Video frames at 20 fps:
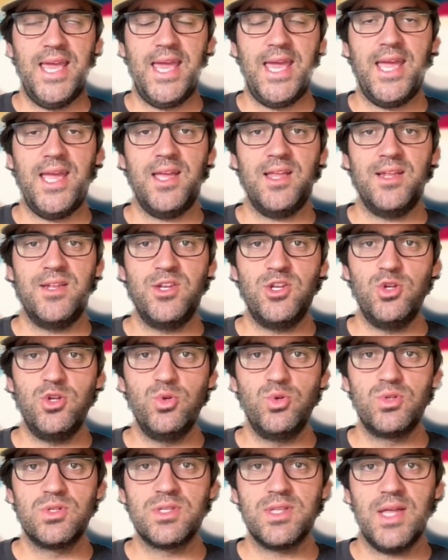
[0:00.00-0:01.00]
a
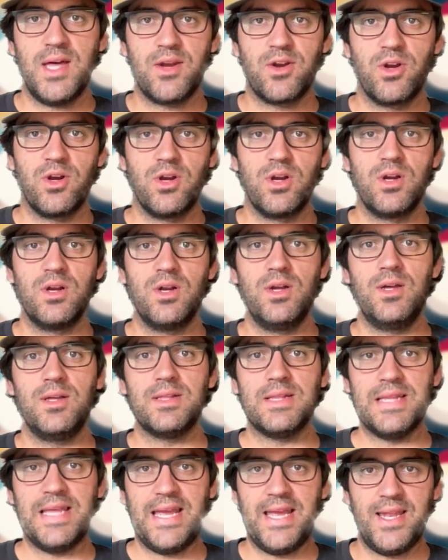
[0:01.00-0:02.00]
newsletter
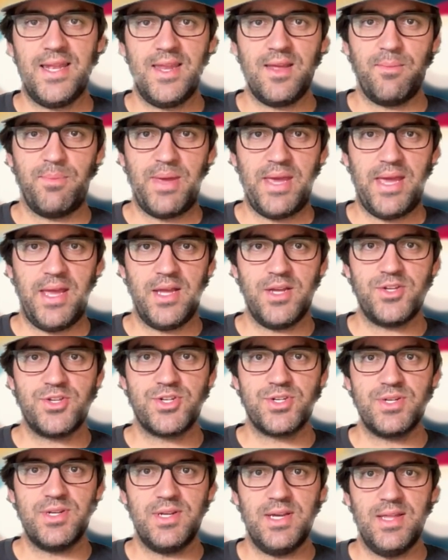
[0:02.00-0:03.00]
landing page.